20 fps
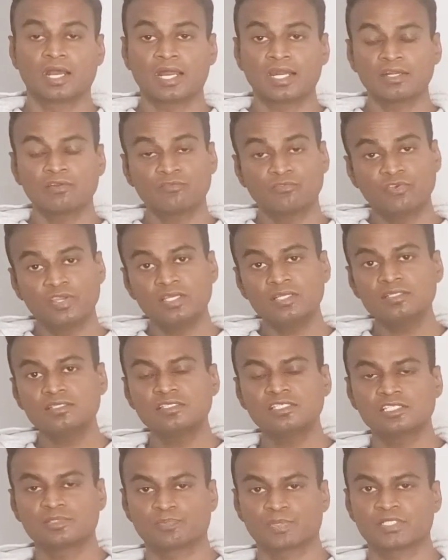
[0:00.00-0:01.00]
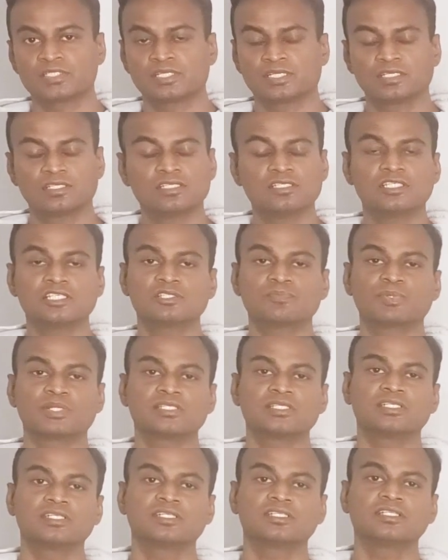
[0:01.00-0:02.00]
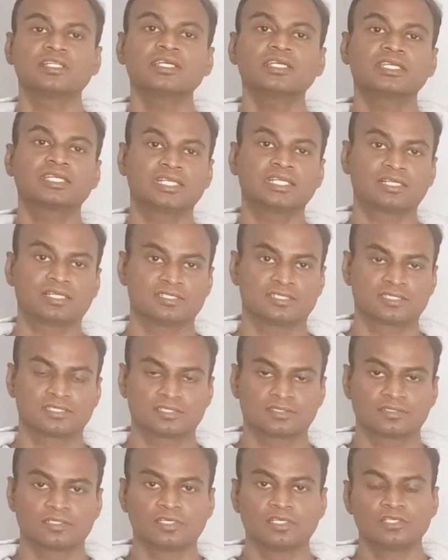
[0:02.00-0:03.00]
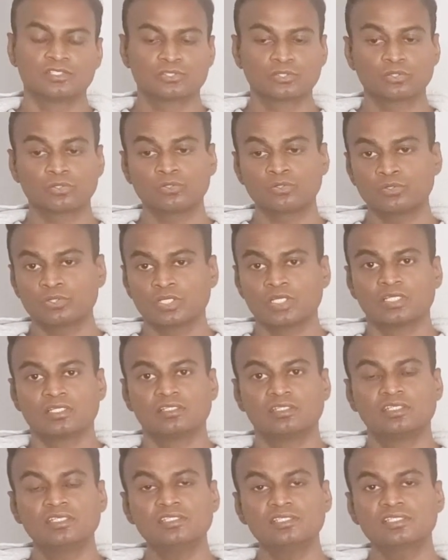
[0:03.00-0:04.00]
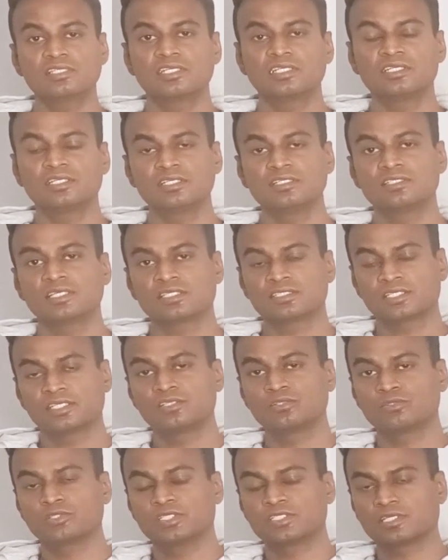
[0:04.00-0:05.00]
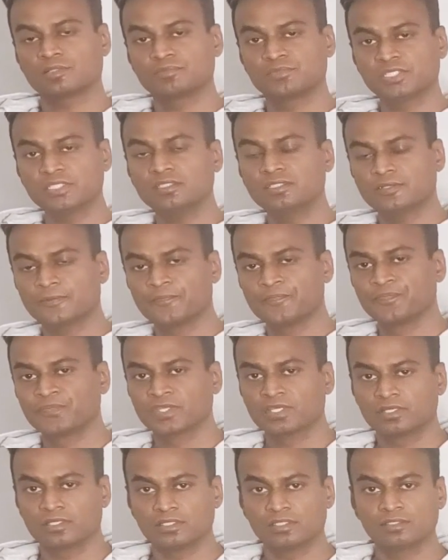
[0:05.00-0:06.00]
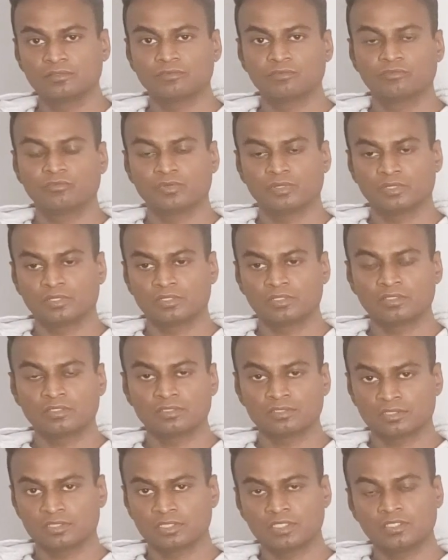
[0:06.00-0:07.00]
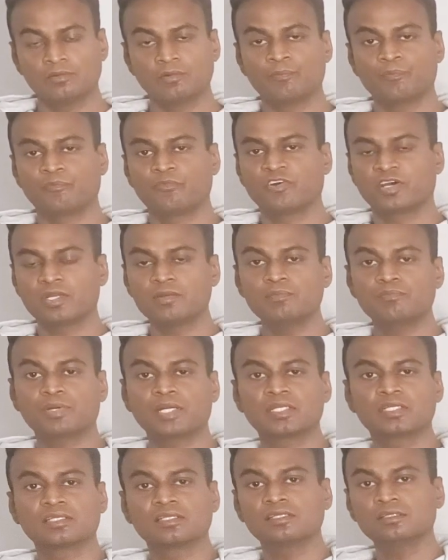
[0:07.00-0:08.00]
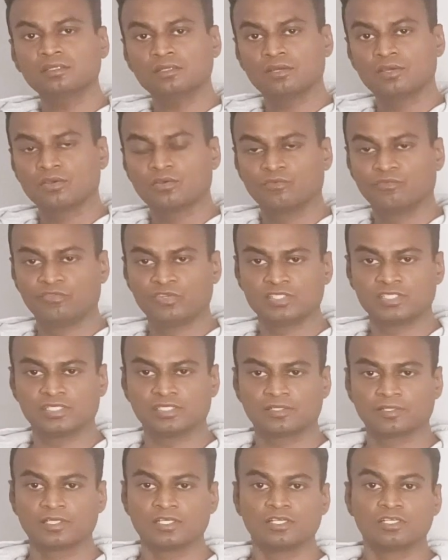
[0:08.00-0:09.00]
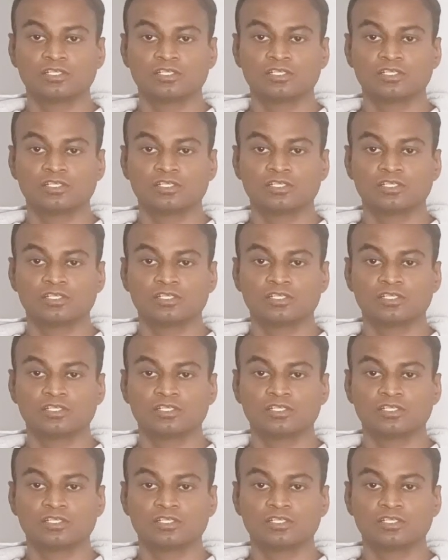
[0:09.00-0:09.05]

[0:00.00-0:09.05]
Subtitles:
And where is this present? This is present in the kit list. So this kit is assigned to a subject for a particular visit.